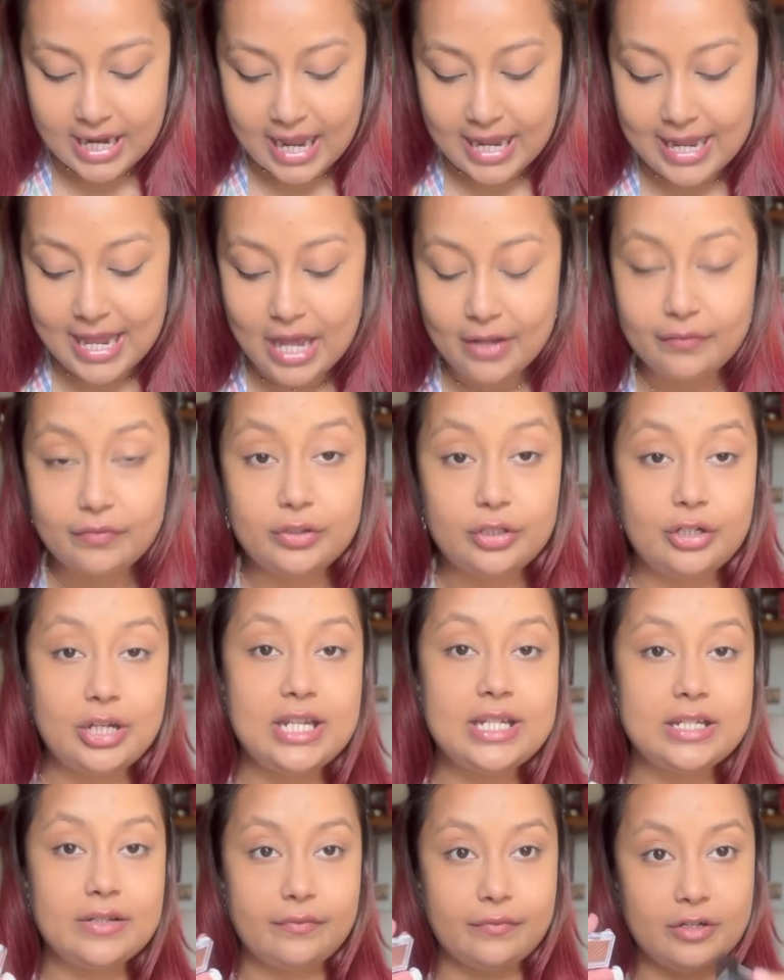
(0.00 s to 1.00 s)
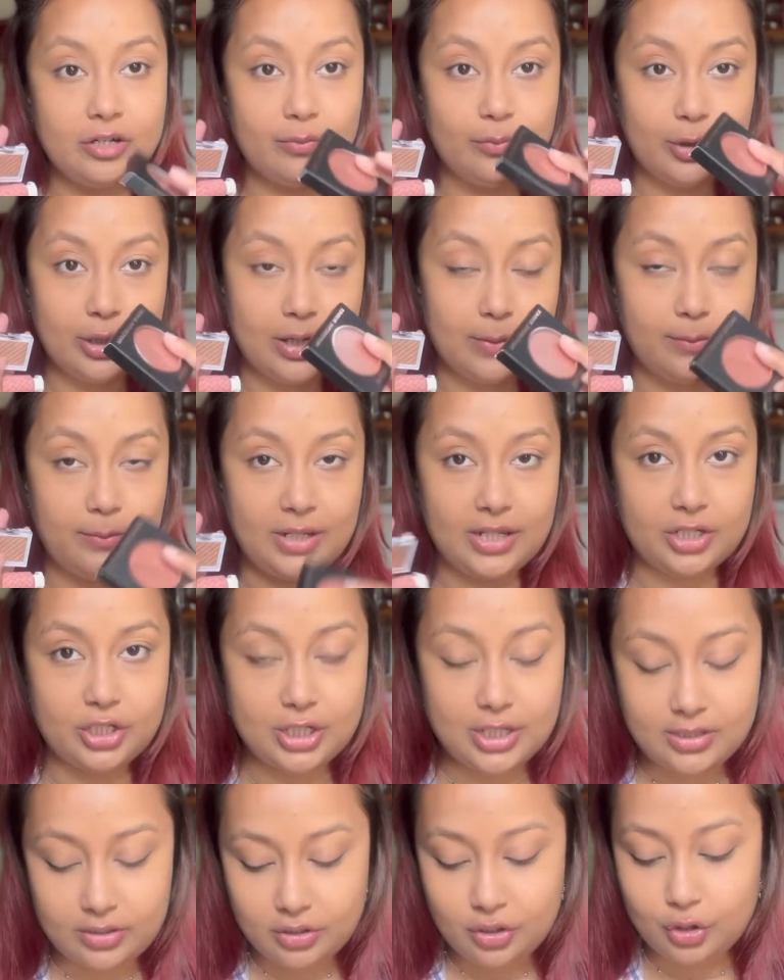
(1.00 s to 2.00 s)
I have three different
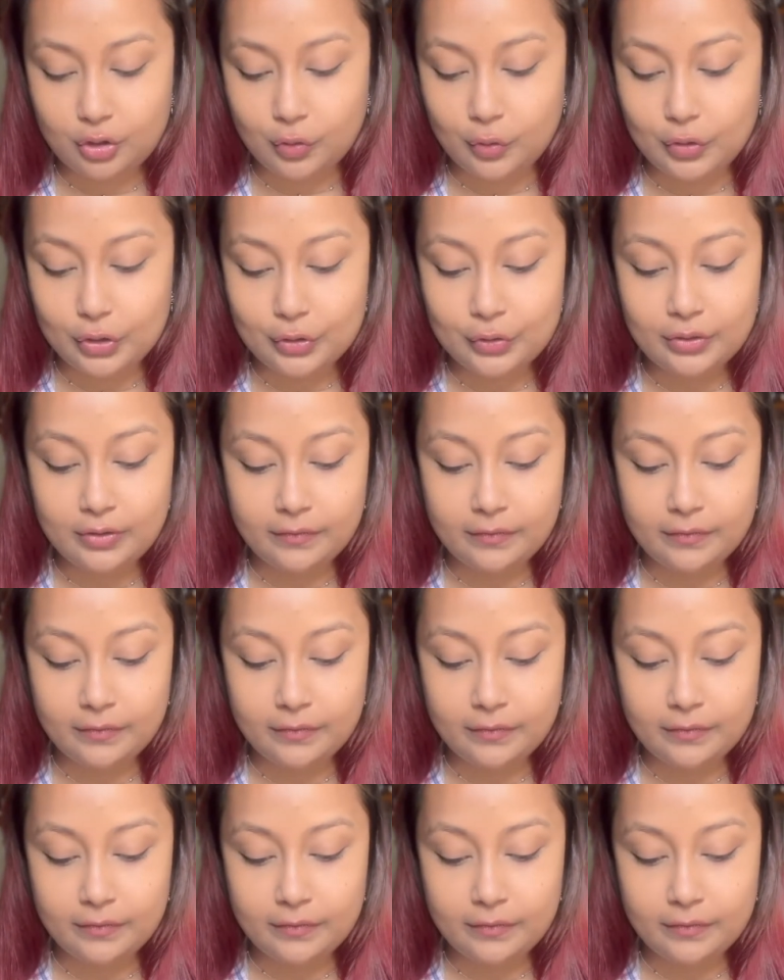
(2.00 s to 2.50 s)
blushes to show you.